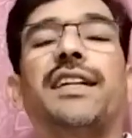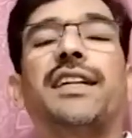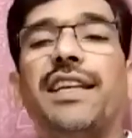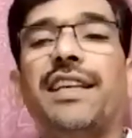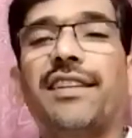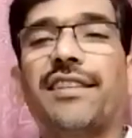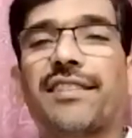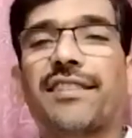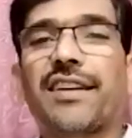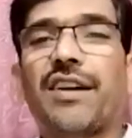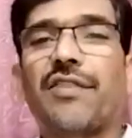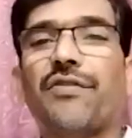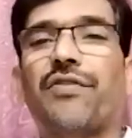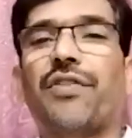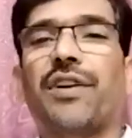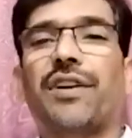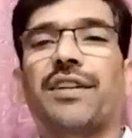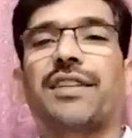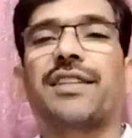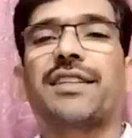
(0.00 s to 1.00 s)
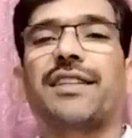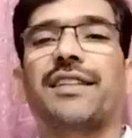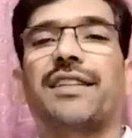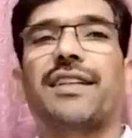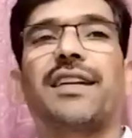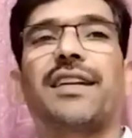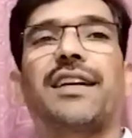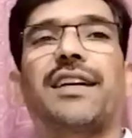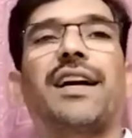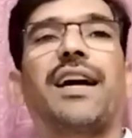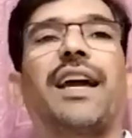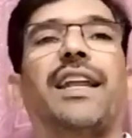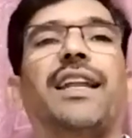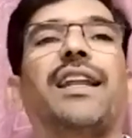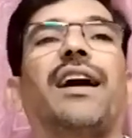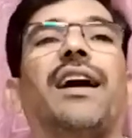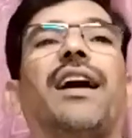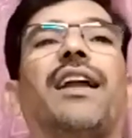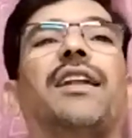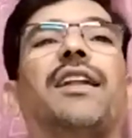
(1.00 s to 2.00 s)
discomfort
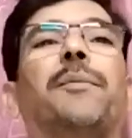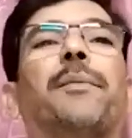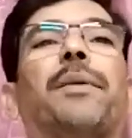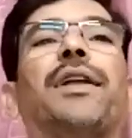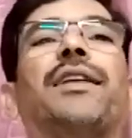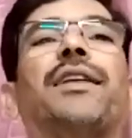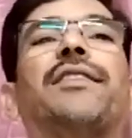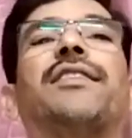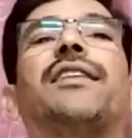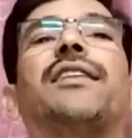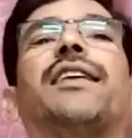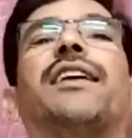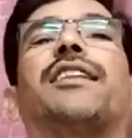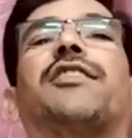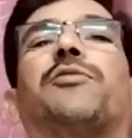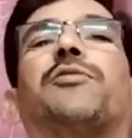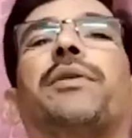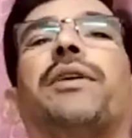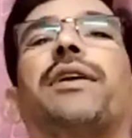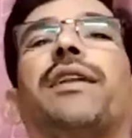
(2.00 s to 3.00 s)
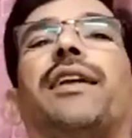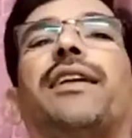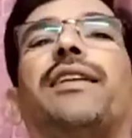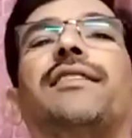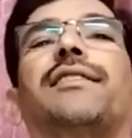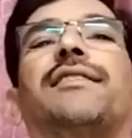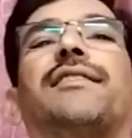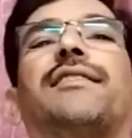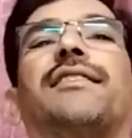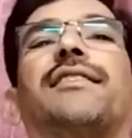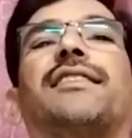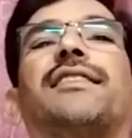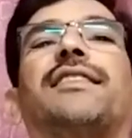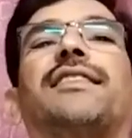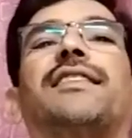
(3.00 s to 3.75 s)
and unpleasant experience,